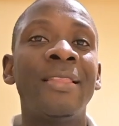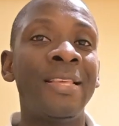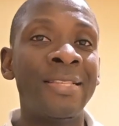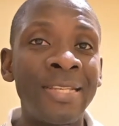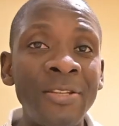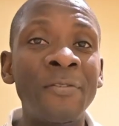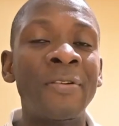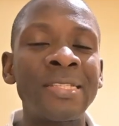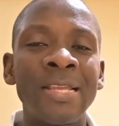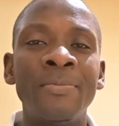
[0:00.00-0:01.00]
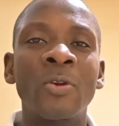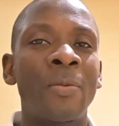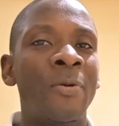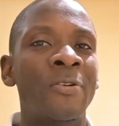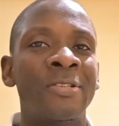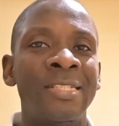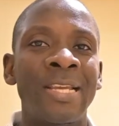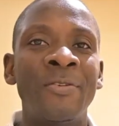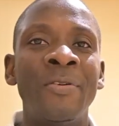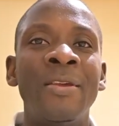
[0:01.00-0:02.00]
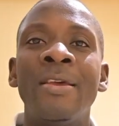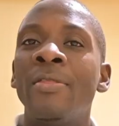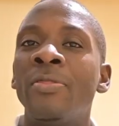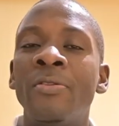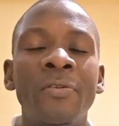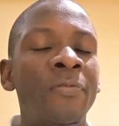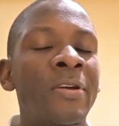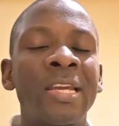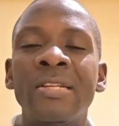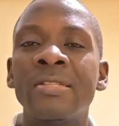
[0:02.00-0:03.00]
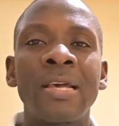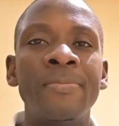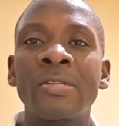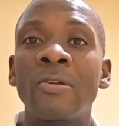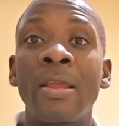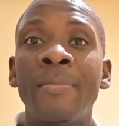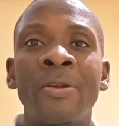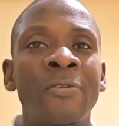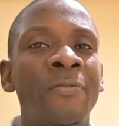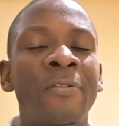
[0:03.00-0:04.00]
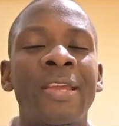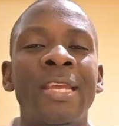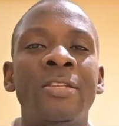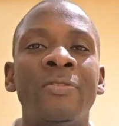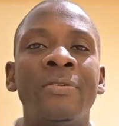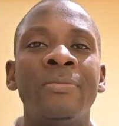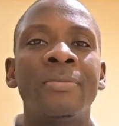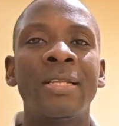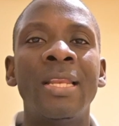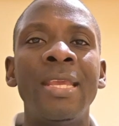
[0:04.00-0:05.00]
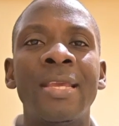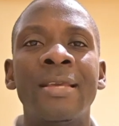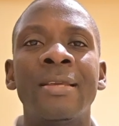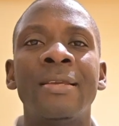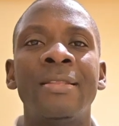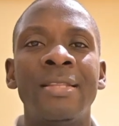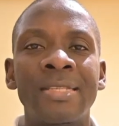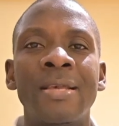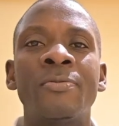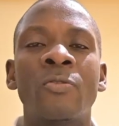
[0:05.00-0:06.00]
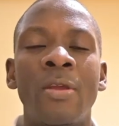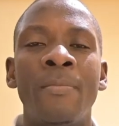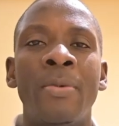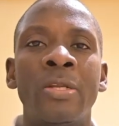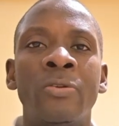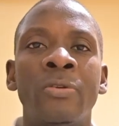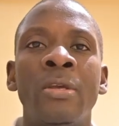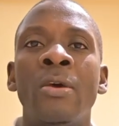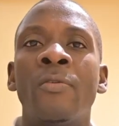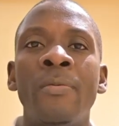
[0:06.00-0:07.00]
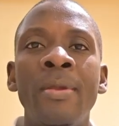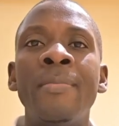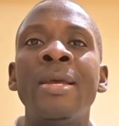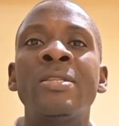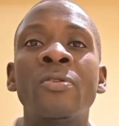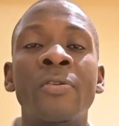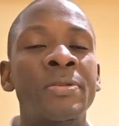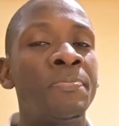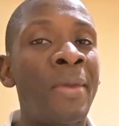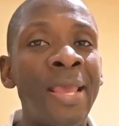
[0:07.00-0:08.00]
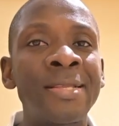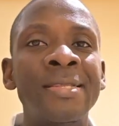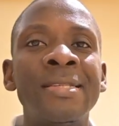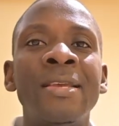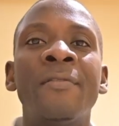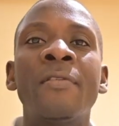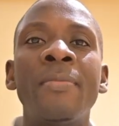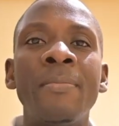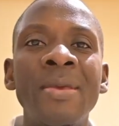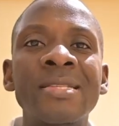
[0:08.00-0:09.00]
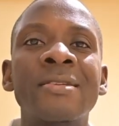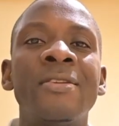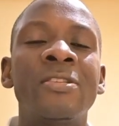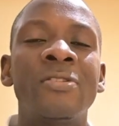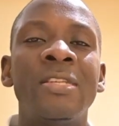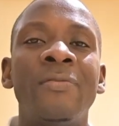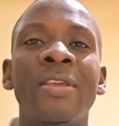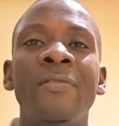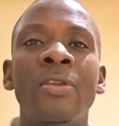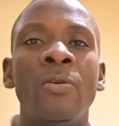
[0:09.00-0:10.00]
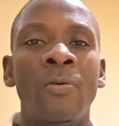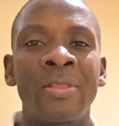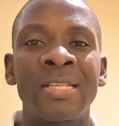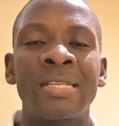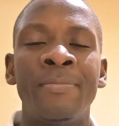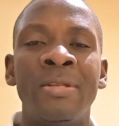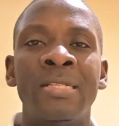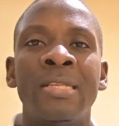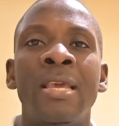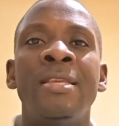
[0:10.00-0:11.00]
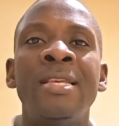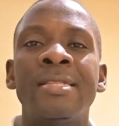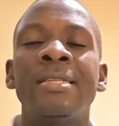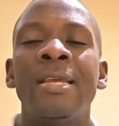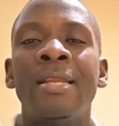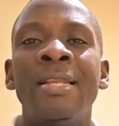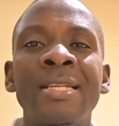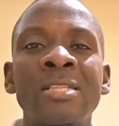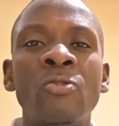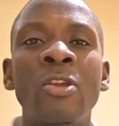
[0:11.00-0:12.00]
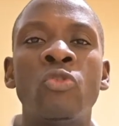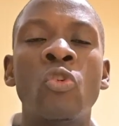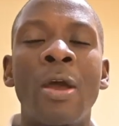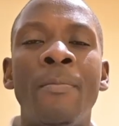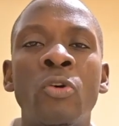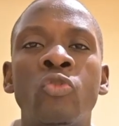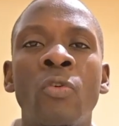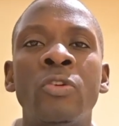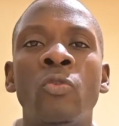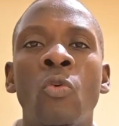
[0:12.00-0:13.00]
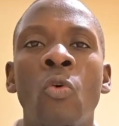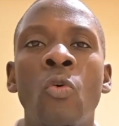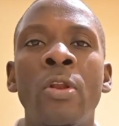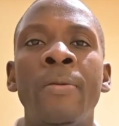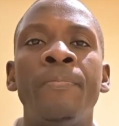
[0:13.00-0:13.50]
is it your first time to come across the channel? Don't forget to subscribe and don't forget to click the subscribe button. Remember, it's always Mex from the Mexcreationtv giving you all these updates. Yes, let us try to talk about what you call